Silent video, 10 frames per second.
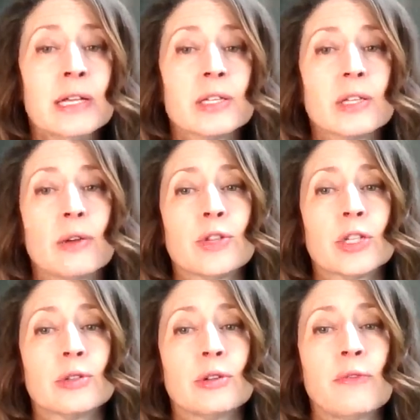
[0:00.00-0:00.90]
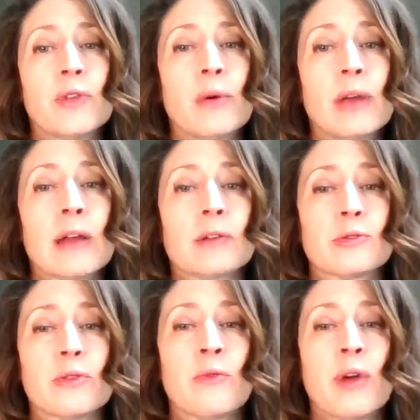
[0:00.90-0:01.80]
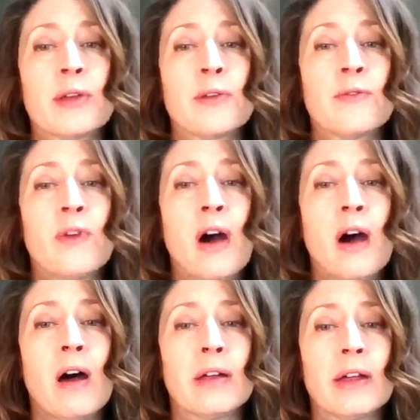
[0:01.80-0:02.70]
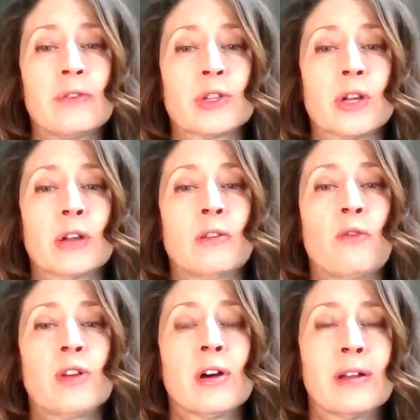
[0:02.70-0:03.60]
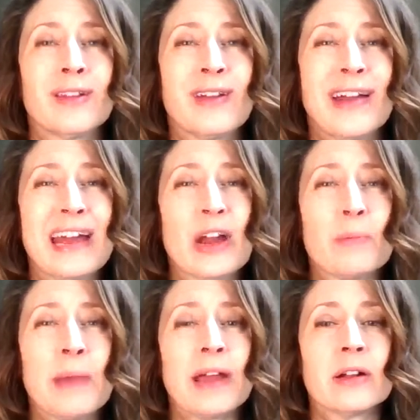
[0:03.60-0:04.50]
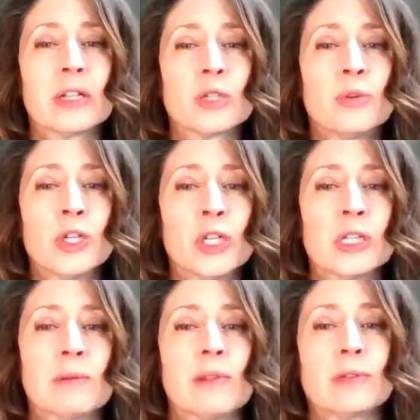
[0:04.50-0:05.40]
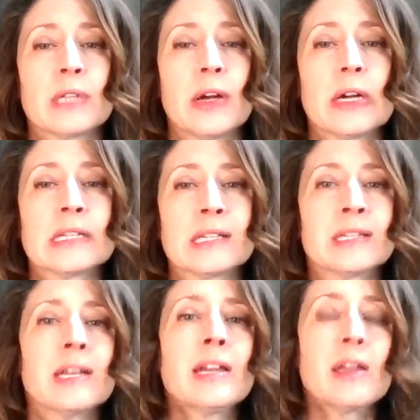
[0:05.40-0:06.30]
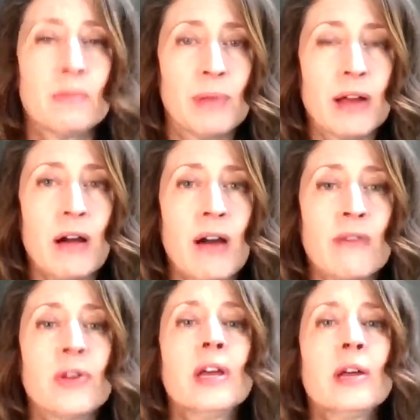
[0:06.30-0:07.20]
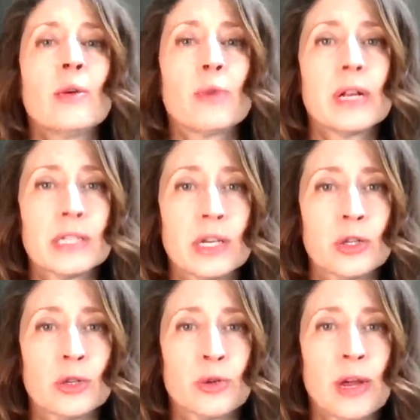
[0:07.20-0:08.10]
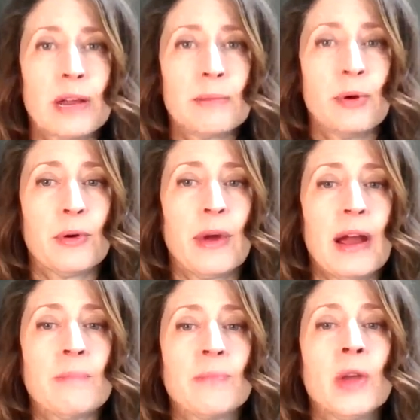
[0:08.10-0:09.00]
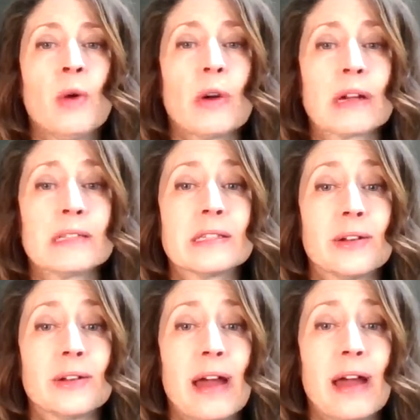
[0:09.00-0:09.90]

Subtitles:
So just sort of knowing sort of where you fall, and if you start to feel a little ache or pain or a twinge in some of those areas, it's telling you to back off, reassess your training program, or consider